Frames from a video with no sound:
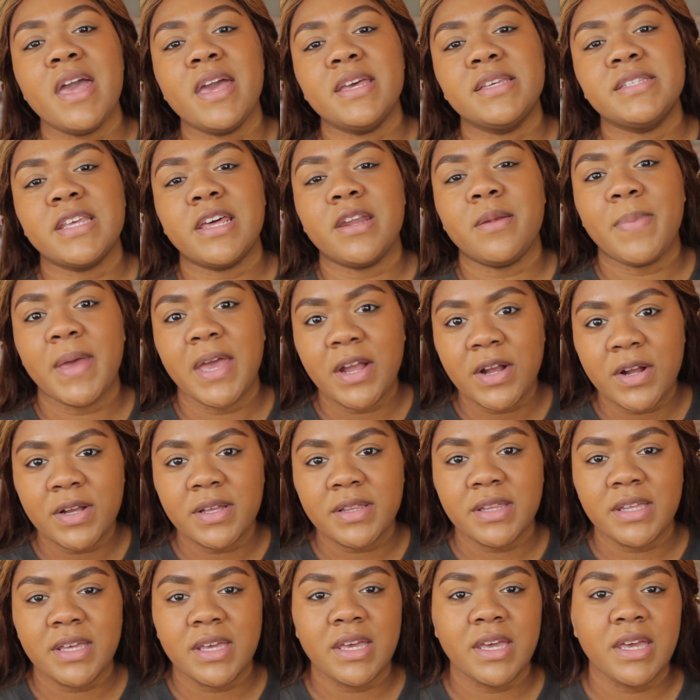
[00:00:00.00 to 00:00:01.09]
is that
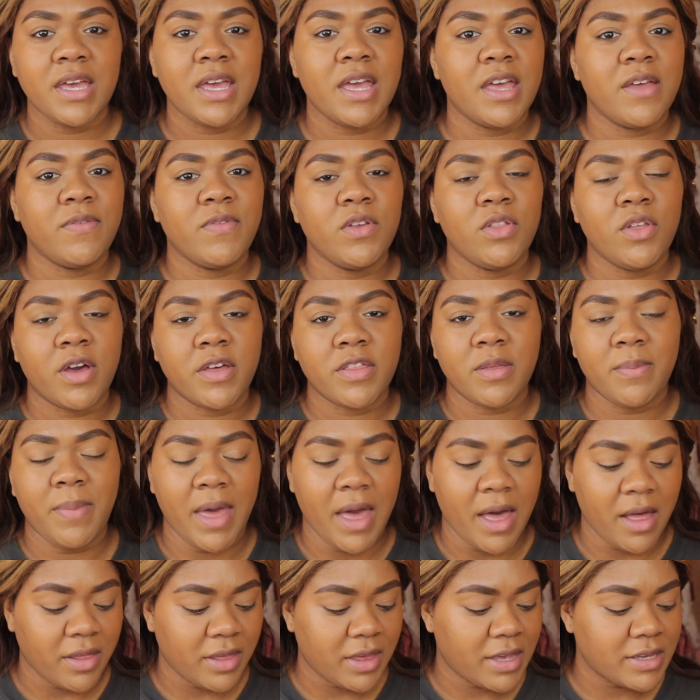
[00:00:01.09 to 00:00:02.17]
apparently if you look at the
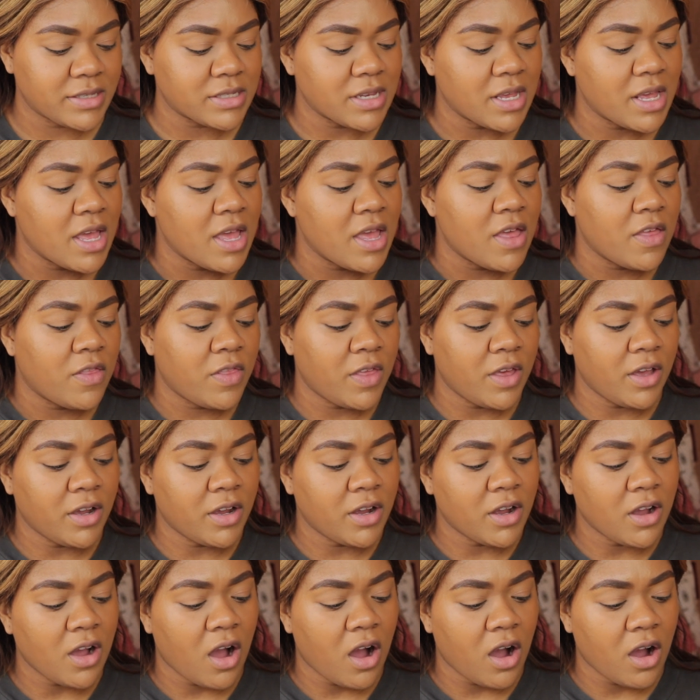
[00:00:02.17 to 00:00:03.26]
palette,
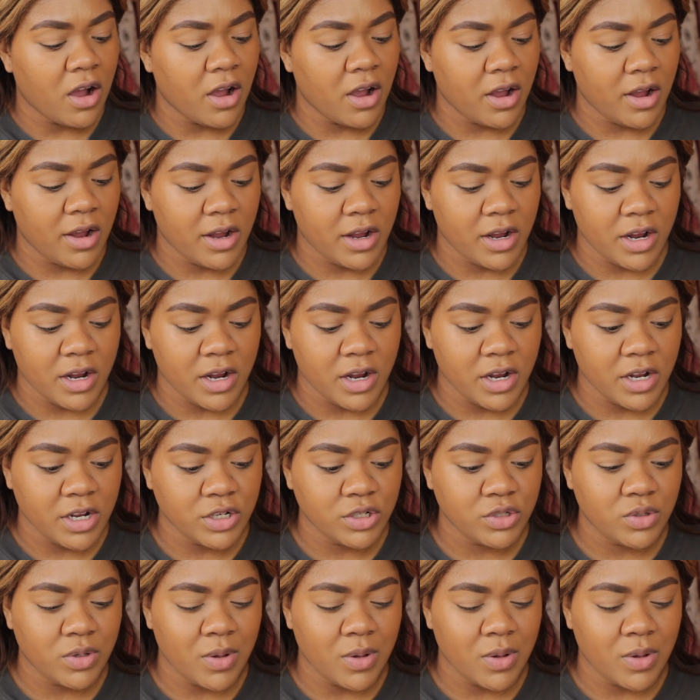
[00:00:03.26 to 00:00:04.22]
there are